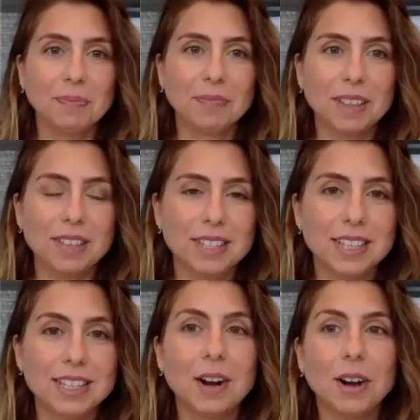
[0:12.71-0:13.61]
This
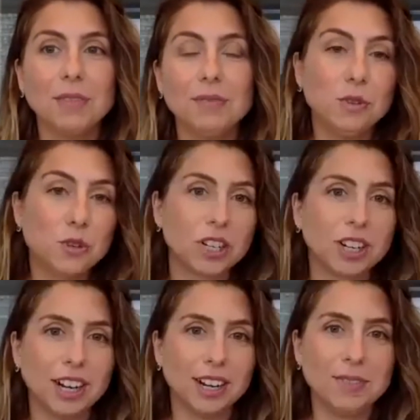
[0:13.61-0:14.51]
is our Future
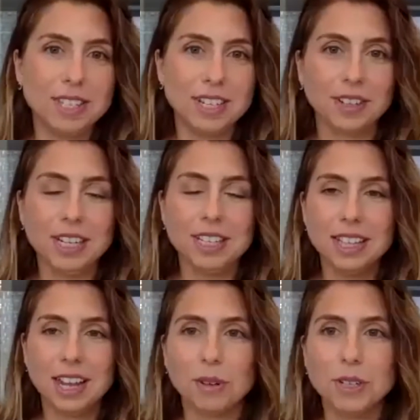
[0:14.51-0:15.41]
of series
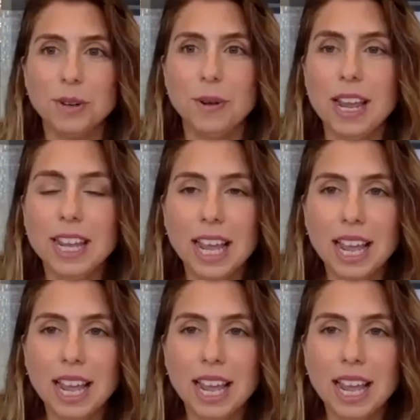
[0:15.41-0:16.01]
that we're doing,